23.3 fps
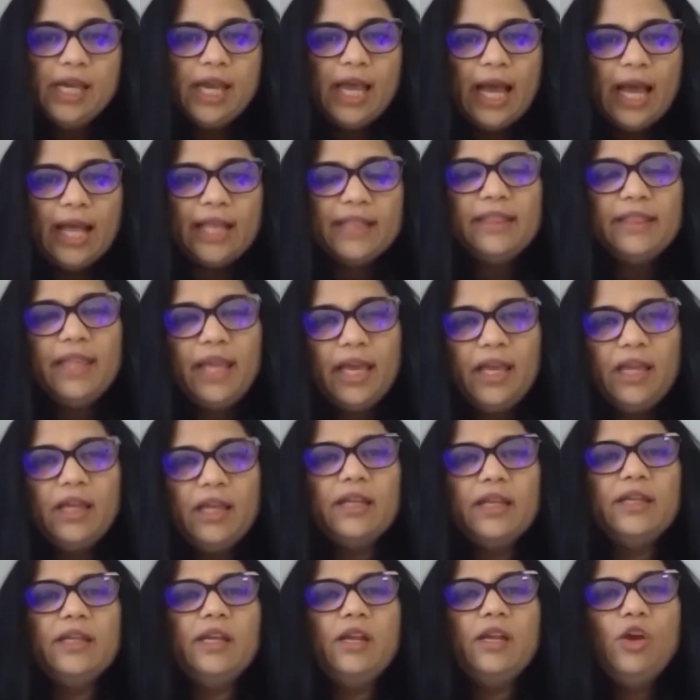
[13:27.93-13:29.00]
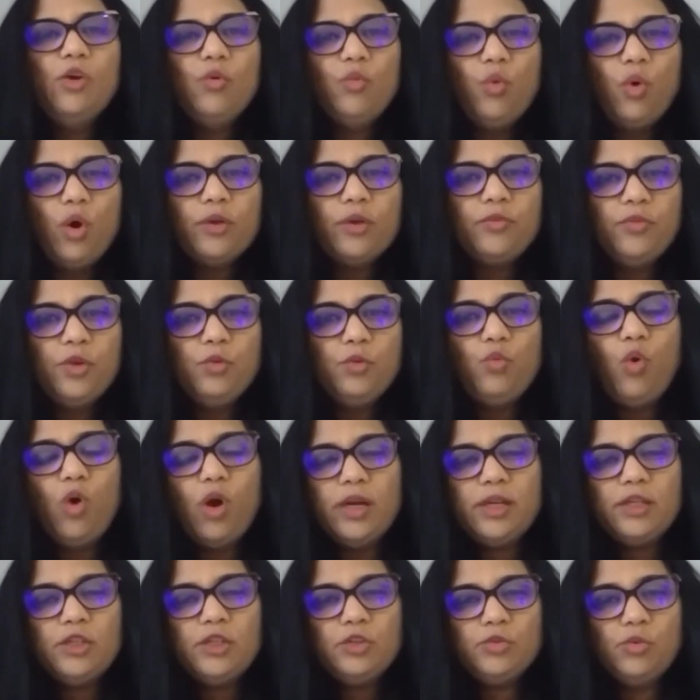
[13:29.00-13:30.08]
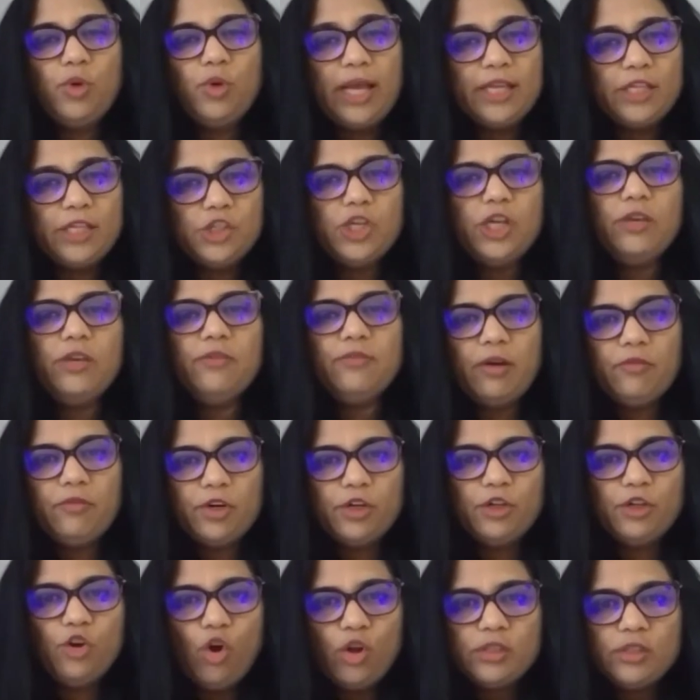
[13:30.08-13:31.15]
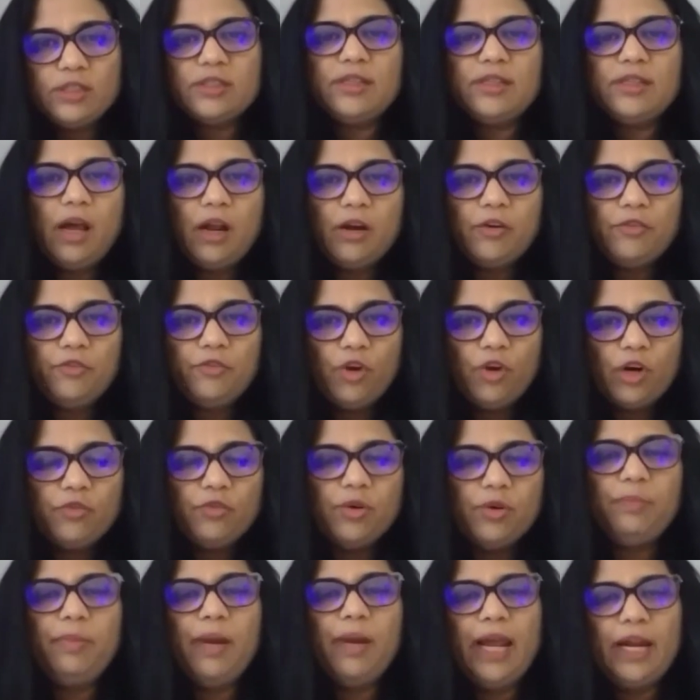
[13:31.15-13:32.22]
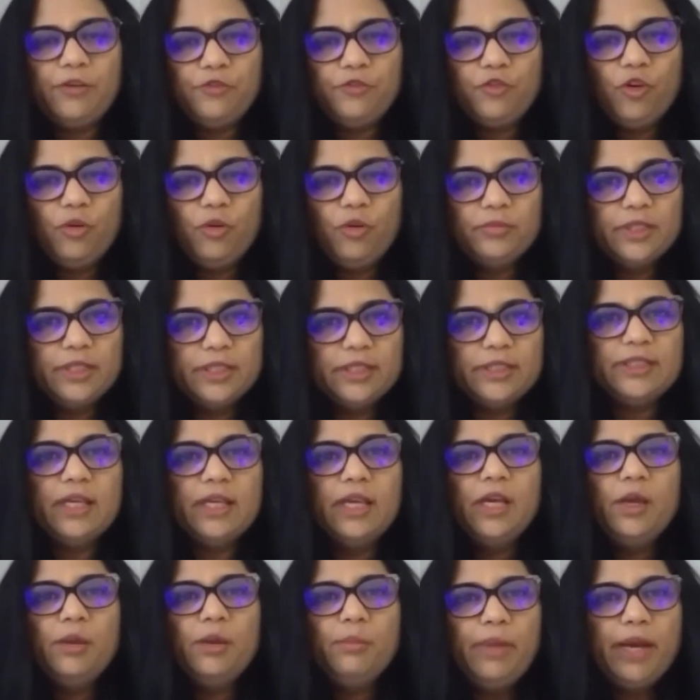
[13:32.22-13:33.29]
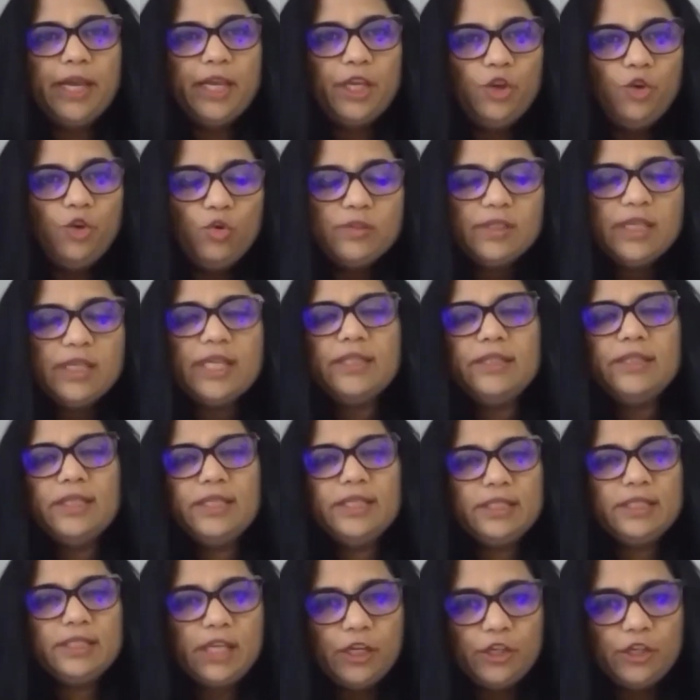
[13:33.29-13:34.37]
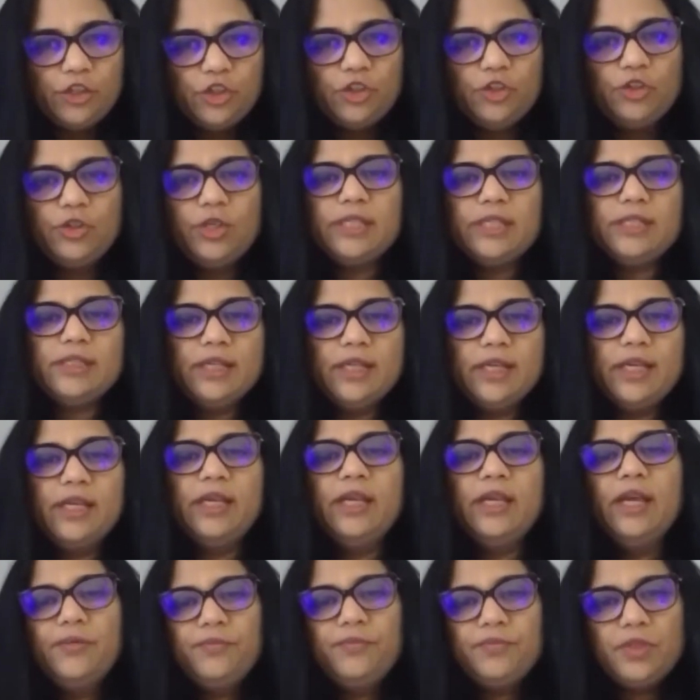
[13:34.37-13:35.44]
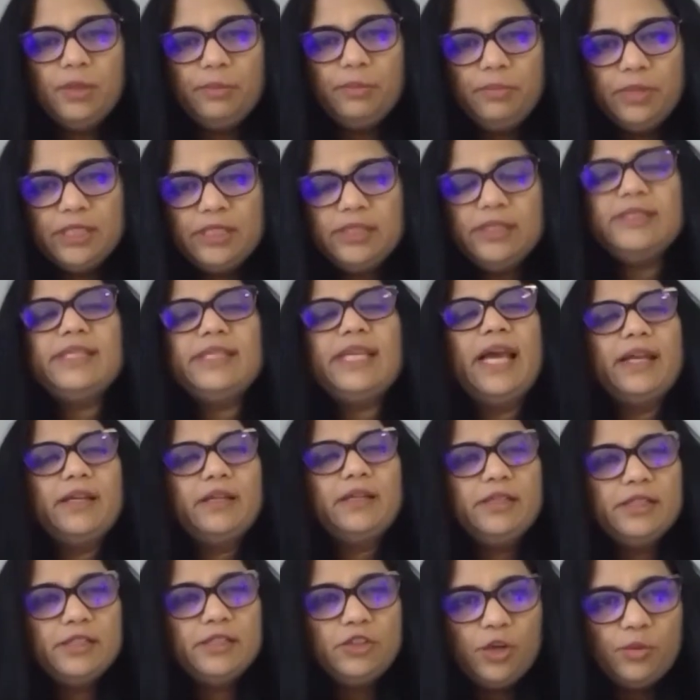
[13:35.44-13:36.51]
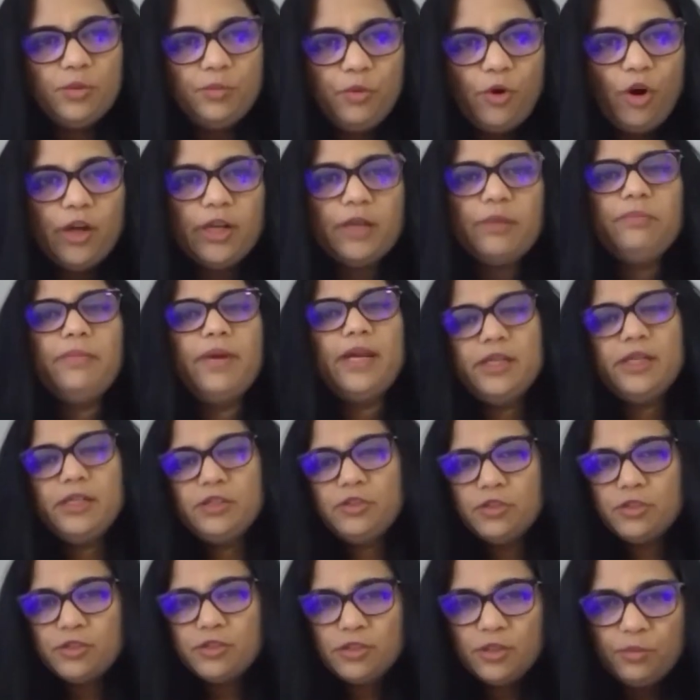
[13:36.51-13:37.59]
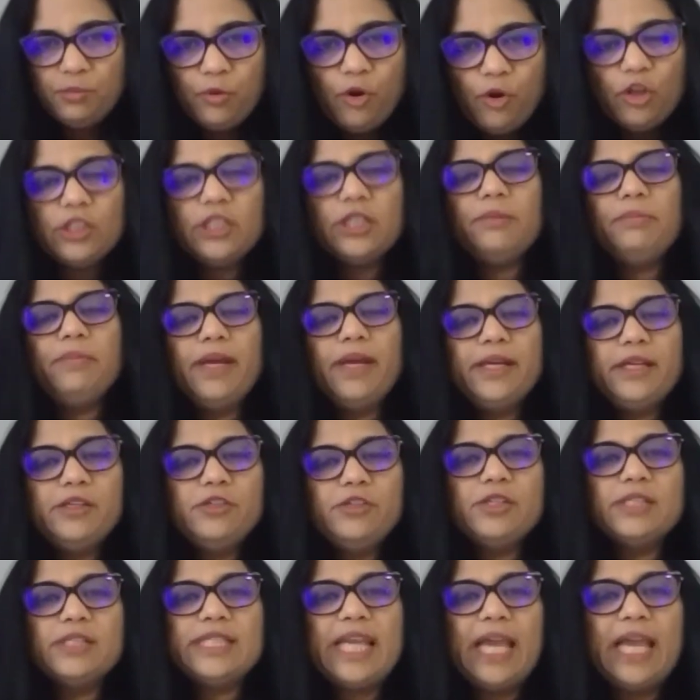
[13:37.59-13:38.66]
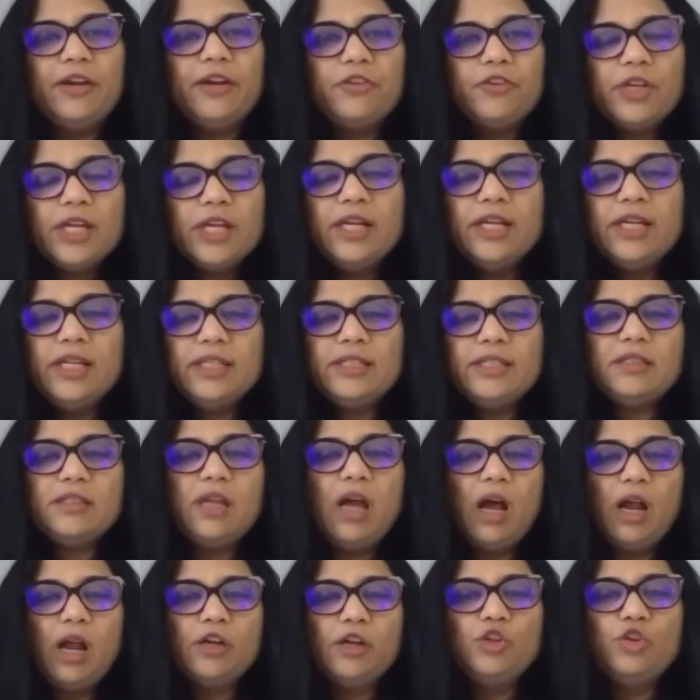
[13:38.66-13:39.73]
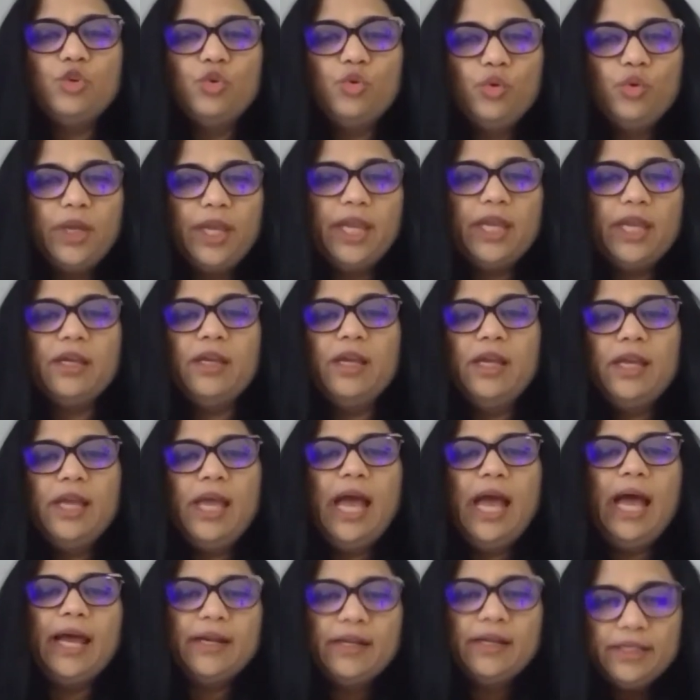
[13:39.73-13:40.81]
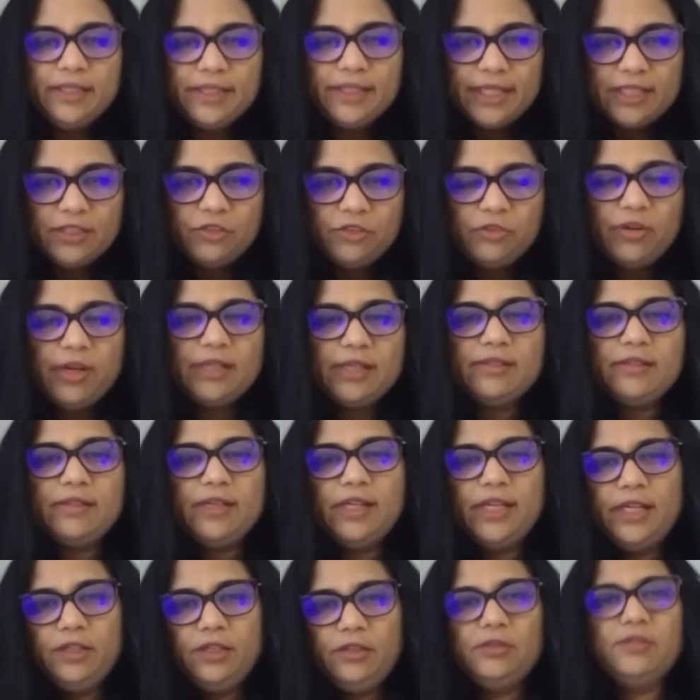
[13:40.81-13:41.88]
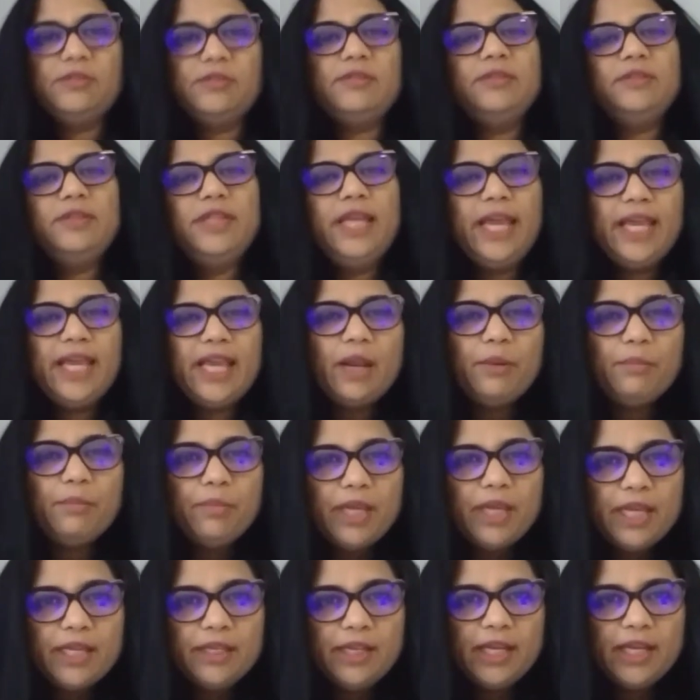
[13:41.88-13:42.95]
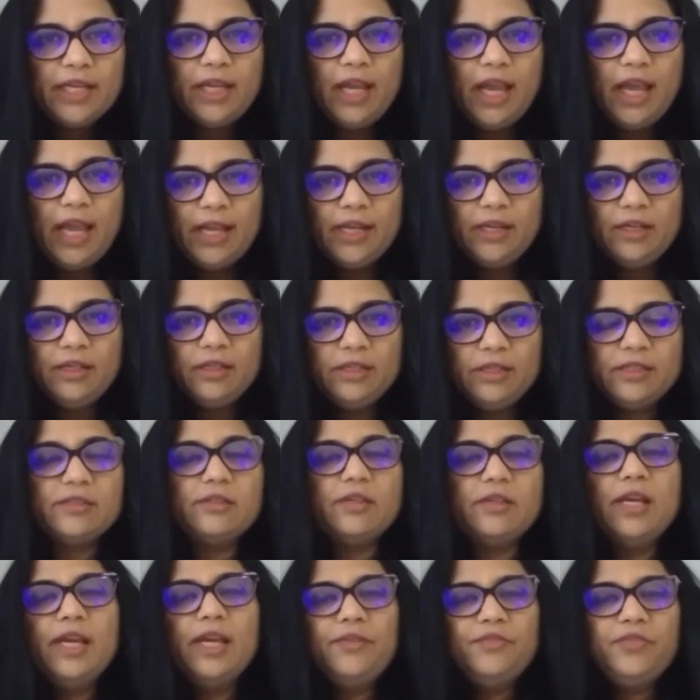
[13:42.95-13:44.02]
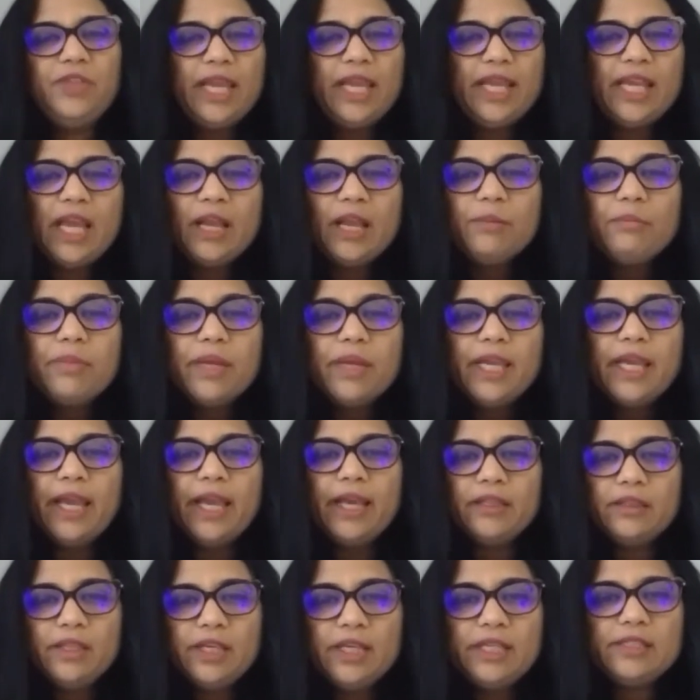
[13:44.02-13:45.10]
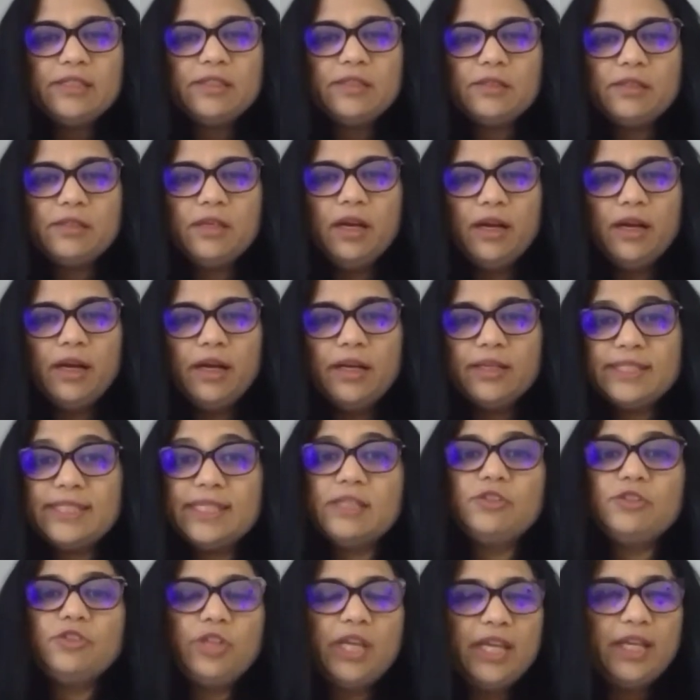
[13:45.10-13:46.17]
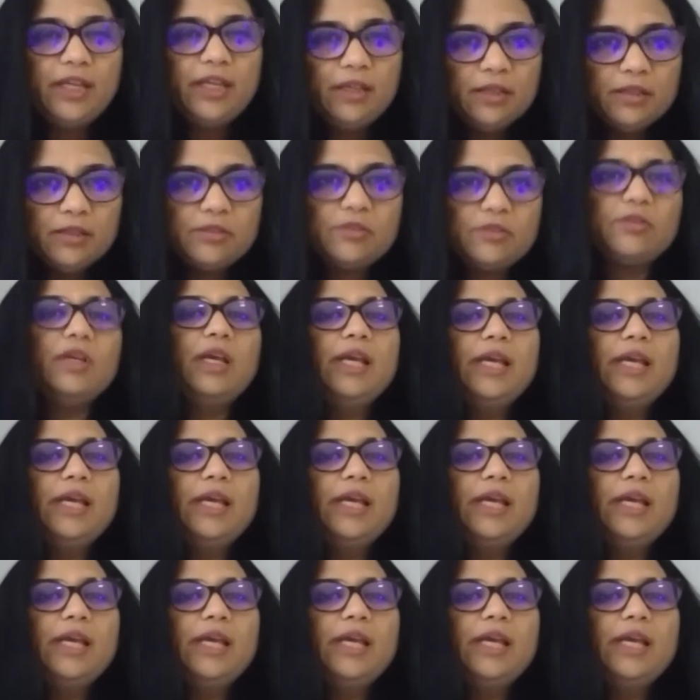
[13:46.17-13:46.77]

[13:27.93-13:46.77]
And then what we want to achieve, our North Star for our platform, is by using this continuously, the business analysts and product managers and project managers can really start doing analytics translators. They can be data analysts. They can be ethics sustainers.